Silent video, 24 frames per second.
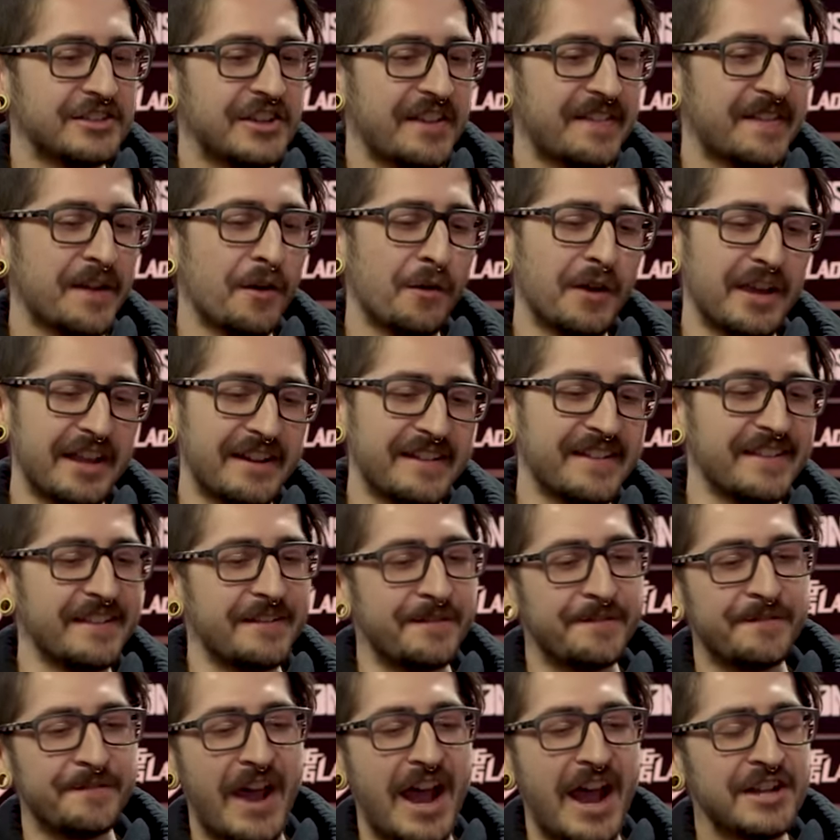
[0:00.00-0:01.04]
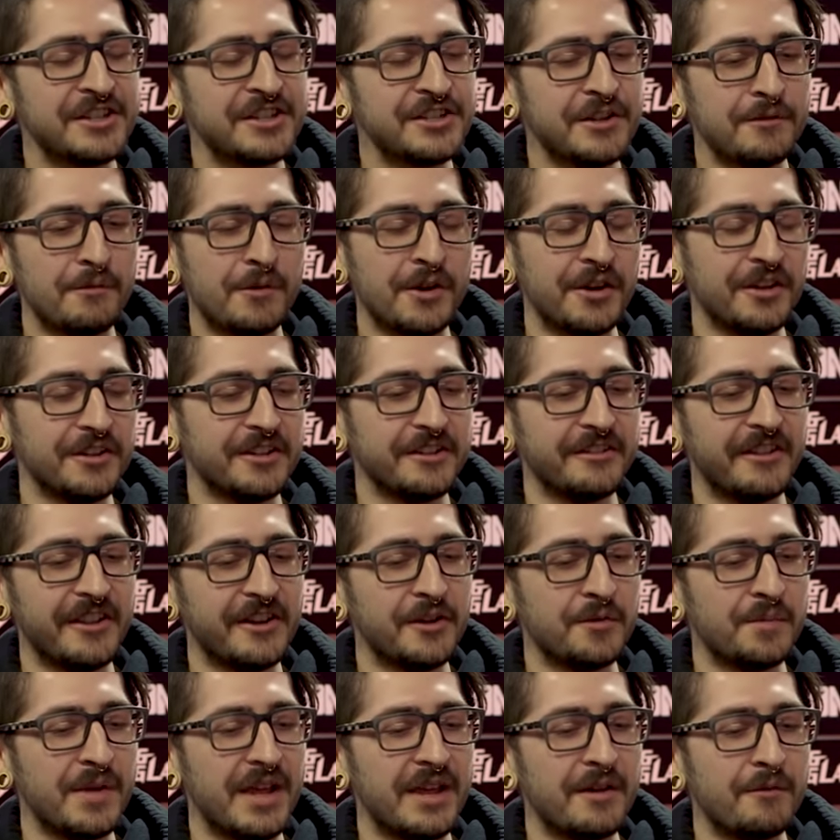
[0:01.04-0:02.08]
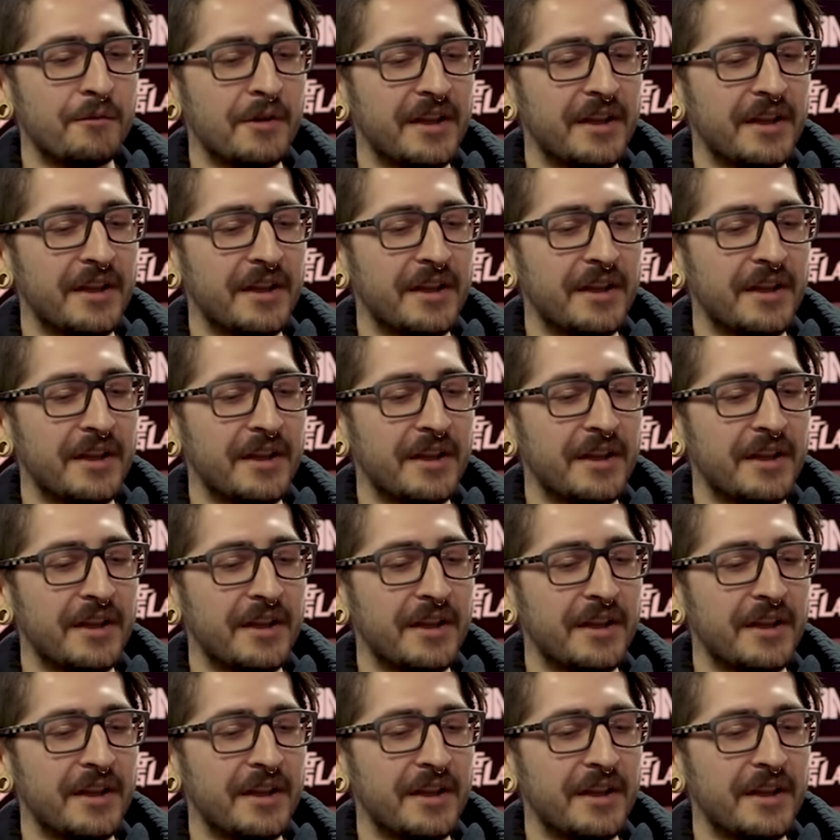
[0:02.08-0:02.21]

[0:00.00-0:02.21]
just going into the fashion world a little bit,